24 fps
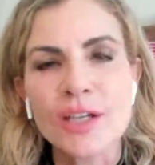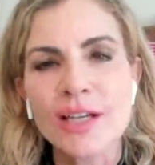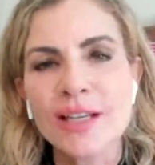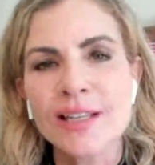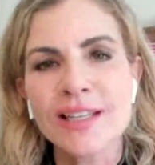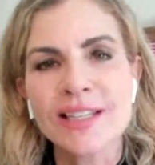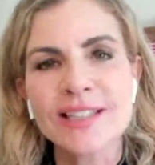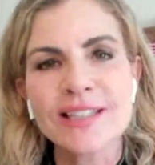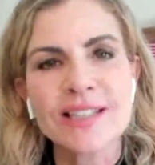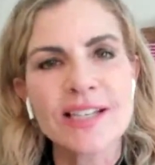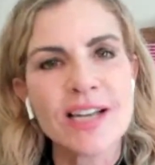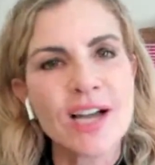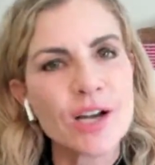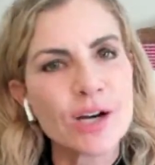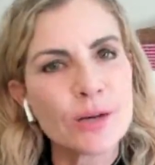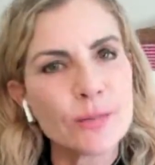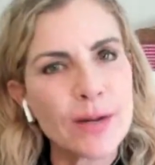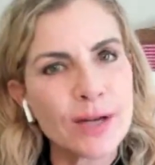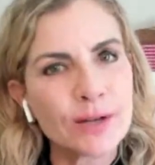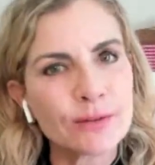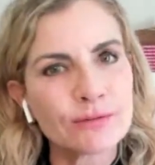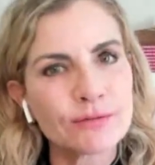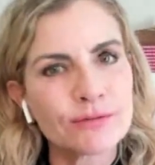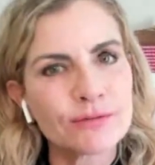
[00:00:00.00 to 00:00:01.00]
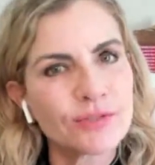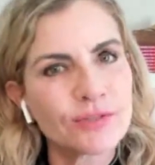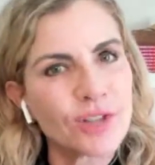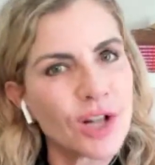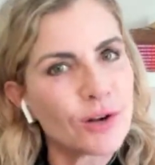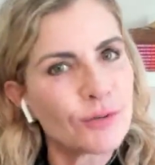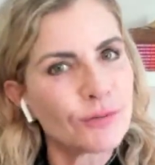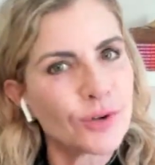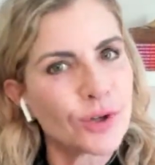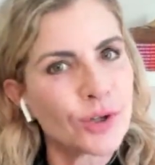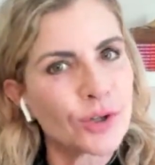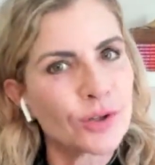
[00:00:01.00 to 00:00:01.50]
And it's not about
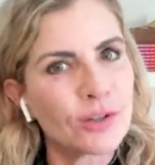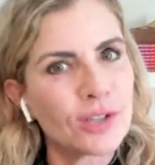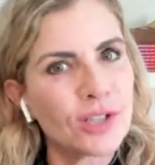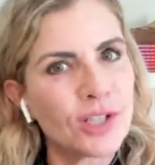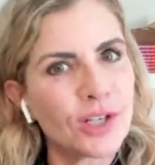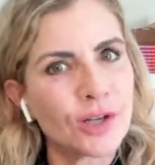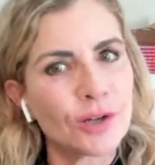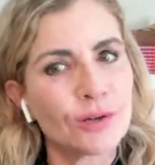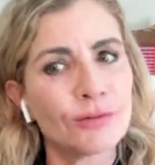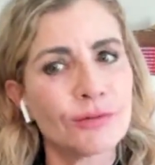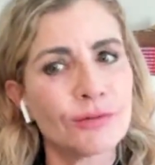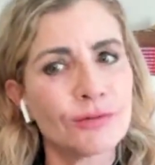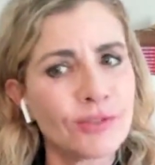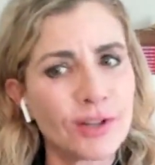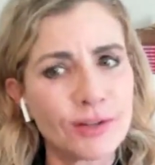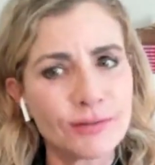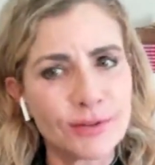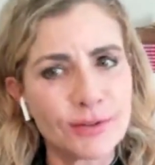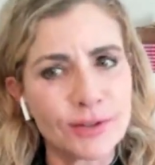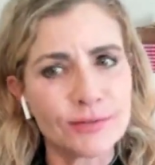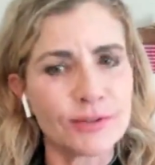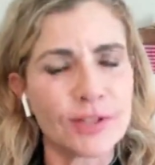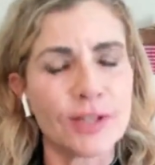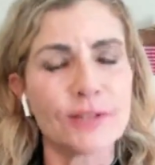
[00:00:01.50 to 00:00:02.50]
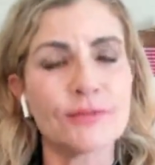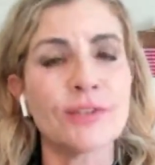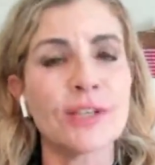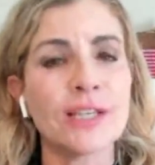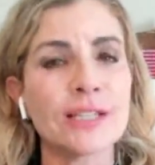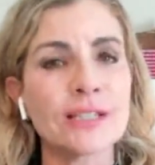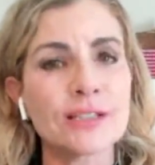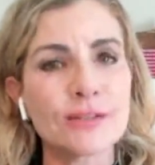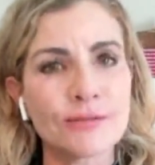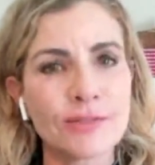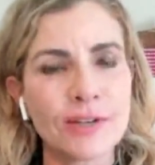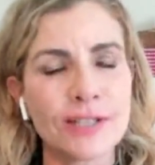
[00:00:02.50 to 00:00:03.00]
fluffy.
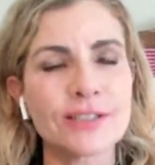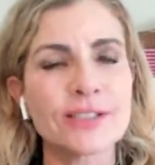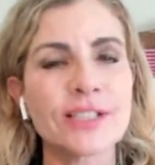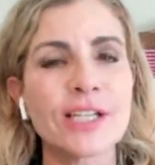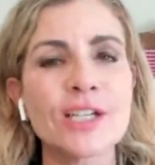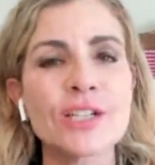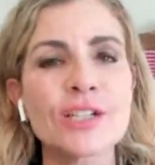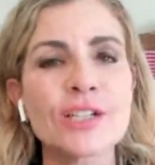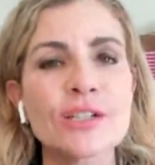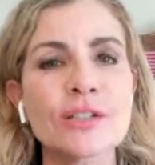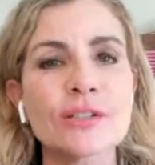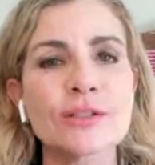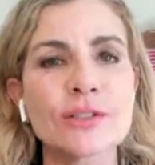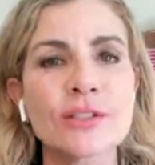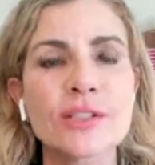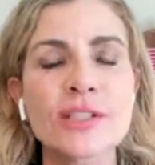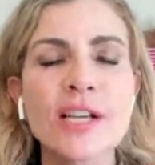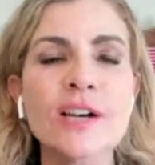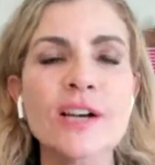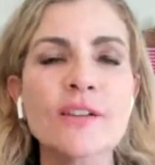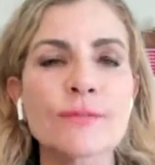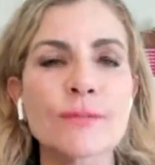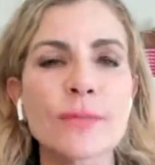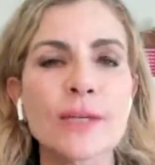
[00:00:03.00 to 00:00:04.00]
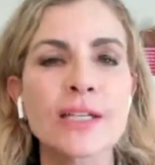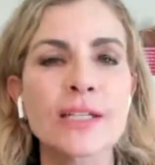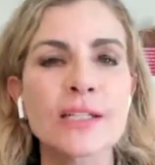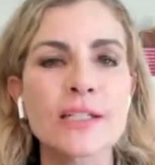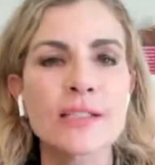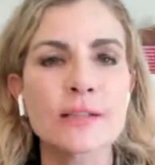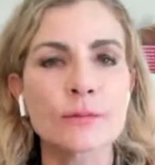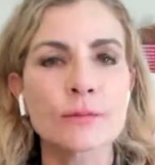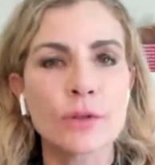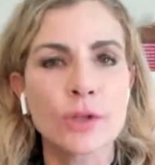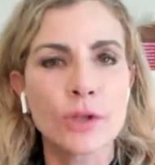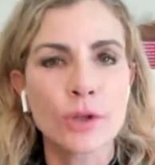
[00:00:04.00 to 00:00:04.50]
It's foundational stuff,
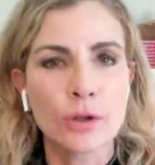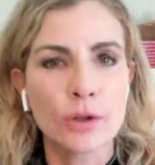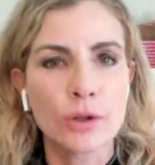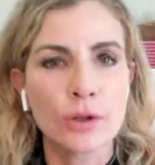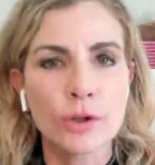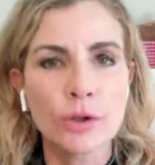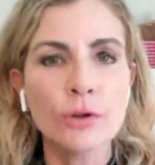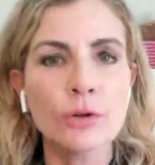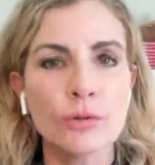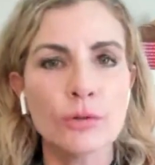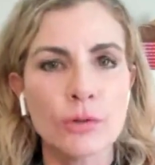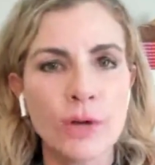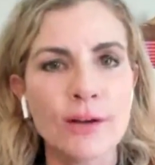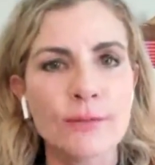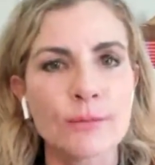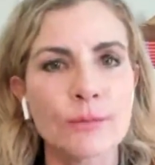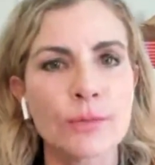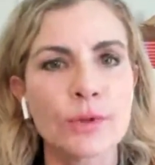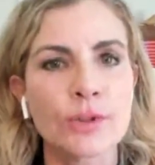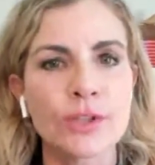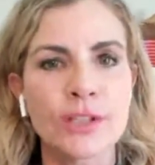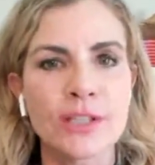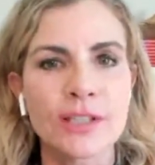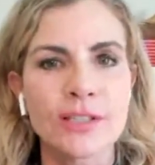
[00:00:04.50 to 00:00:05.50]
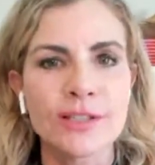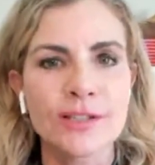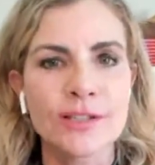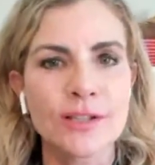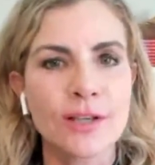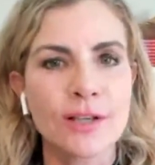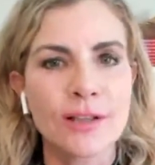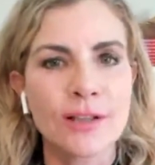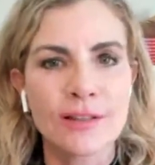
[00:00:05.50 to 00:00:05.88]
because you have brilliance.